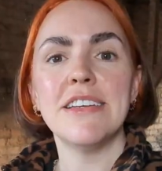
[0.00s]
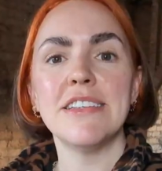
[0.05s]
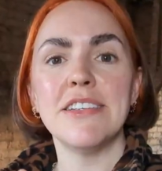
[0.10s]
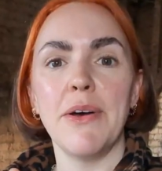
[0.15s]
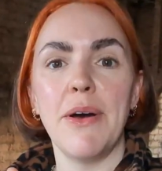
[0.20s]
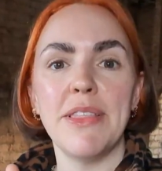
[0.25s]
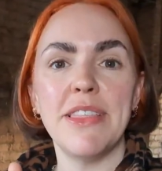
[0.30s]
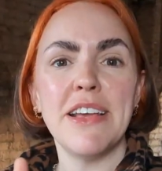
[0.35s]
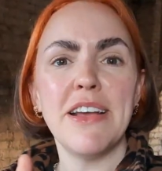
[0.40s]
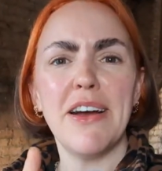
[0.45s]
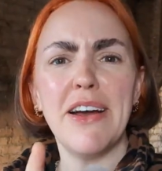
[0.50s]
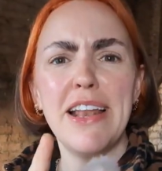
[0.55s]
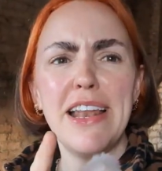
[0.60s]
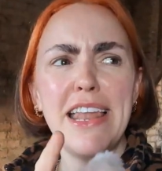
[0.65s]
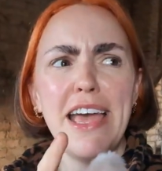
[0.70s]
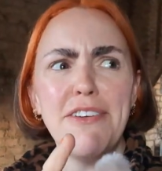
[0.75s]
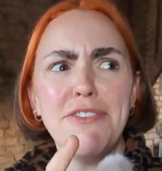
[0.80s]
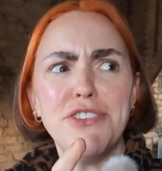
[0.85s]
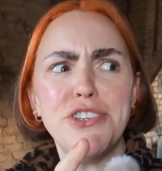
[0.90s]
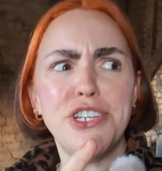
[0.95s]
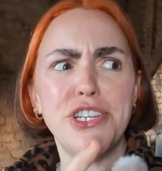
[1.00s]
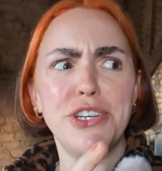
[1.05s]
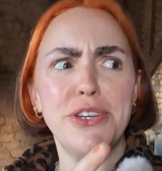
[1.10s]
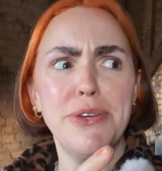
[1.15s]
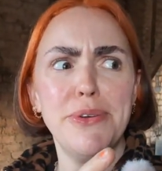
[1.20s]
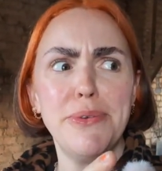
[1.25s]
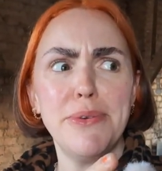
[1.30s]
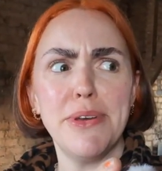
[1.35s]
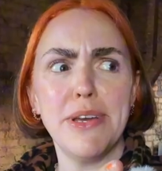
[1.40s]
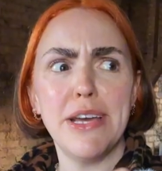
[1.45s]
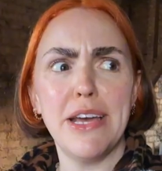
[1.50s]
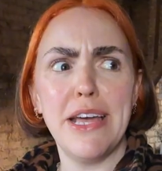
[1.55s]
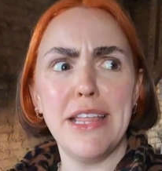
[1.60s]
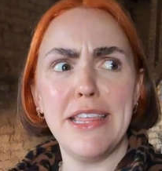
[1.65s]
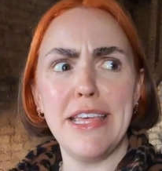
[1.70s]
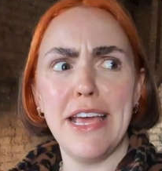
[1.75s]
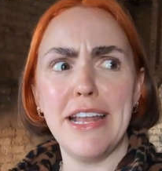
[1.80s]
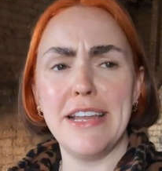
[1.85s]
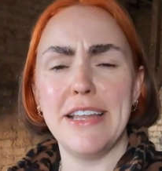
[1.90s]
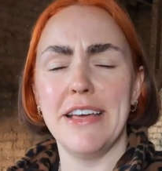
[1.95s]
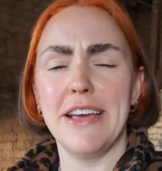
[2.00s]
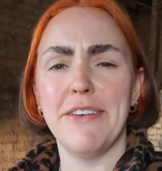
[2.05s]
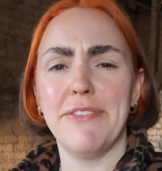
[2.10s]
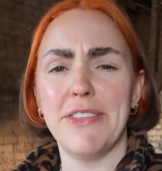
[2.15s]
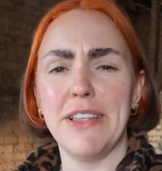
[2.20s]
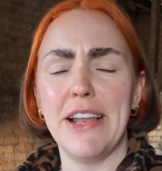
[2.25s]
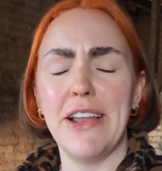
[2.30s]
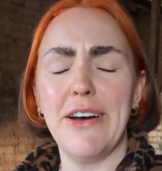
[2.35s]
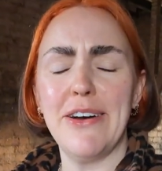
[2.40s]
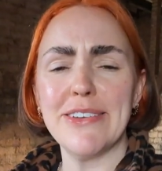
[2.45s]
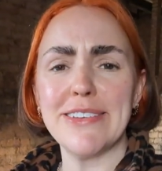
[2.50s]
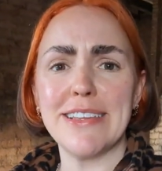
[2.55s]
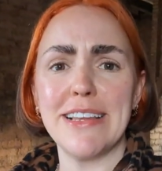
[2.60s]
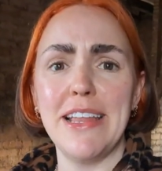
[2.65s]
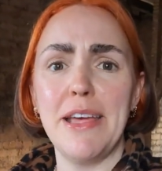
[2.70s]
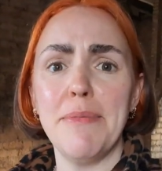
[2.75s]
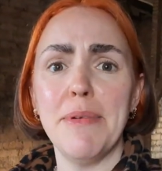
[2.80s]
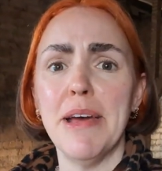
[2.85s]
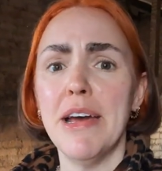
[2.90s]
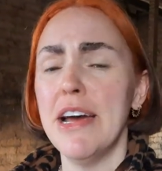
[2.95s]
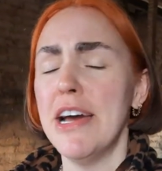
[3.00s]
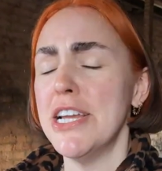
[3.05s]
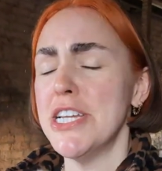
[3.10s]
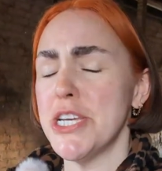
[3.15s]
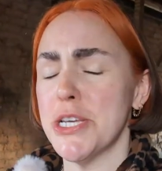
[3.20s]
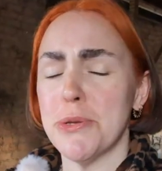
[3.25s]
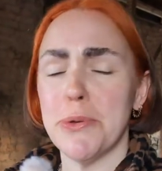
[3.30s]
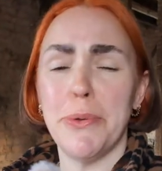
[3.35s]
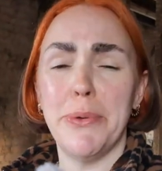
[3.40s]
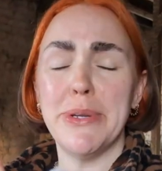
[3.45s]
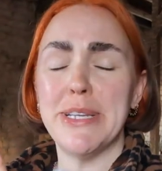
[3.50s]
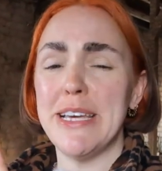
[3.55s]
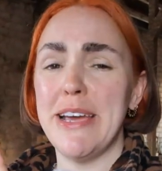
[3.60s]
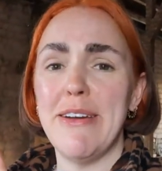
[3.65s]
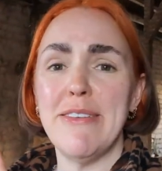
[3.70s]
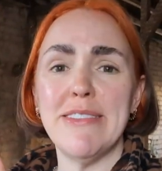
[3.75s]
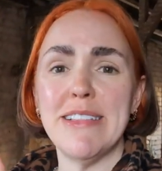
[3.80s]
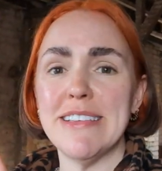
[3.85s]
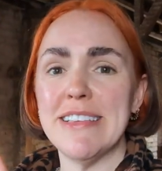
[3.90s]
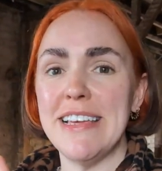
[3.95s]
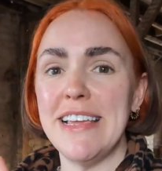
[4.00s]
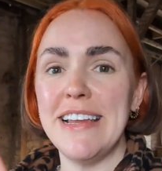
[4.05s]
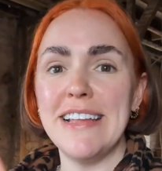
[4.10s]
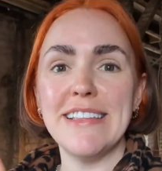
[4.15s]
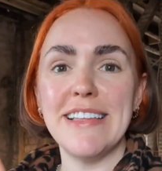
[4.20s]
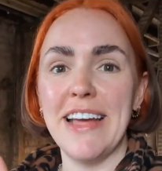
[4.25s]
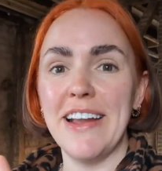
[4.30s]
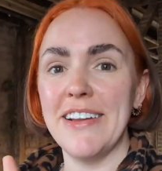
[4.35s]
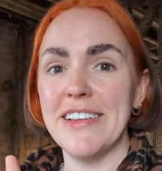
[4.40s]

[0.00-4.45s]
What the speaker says: So I think I left you at the end of the last clip just where we were tearing the ceiling down.